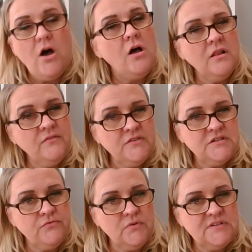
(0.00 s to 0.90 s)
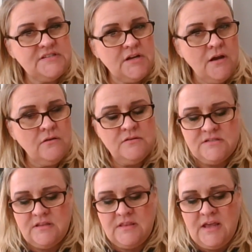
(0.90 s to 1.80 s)
all of the different styles
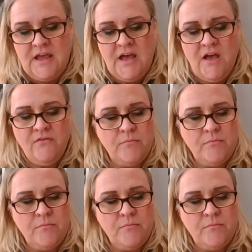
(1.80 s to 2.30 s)
that they have.